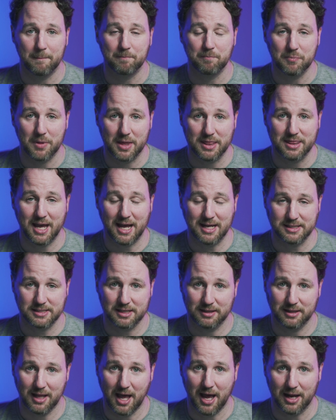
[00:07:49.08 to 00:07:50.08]
That's a
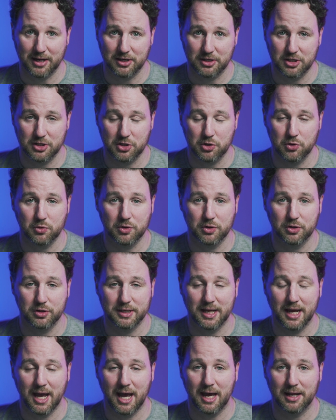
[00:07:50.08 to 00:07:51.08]
lot. You could
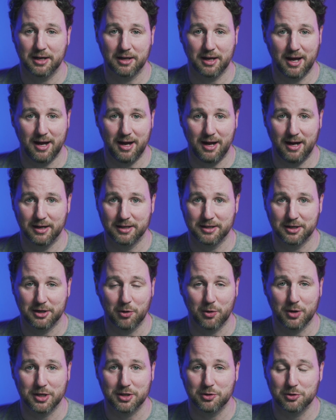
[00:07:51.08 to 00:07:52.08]
get,
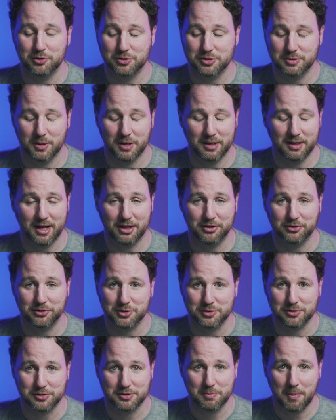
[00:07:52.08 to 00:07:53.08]
another
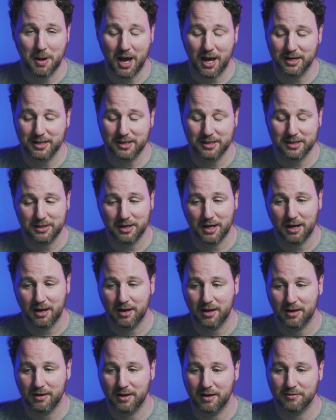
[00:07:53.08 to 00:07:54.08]
used body
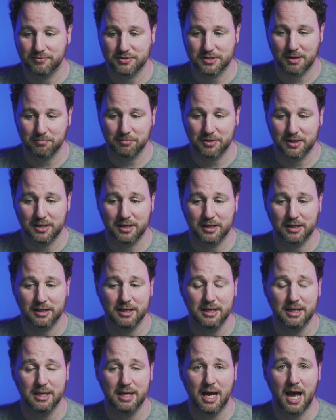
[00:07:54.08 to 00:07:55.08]
of something,
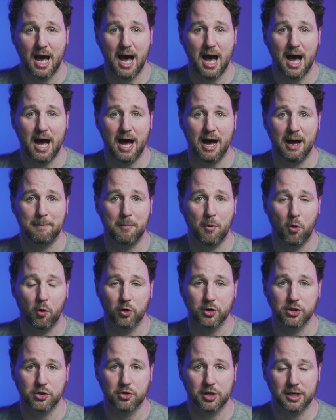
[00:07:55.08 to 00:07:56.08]
or
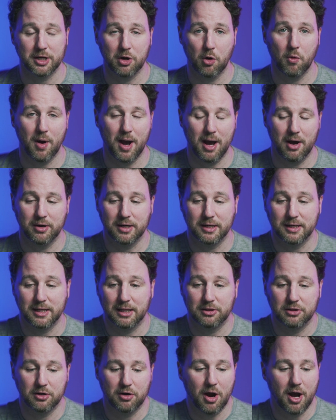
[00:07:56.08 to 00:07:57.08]
you could go out and get
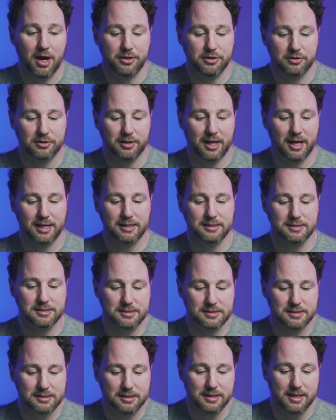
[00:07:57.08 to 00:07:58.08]
their other
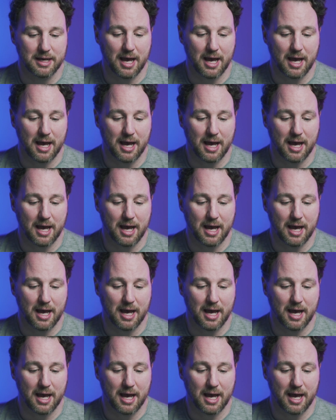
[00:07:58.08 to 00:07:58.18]
lens.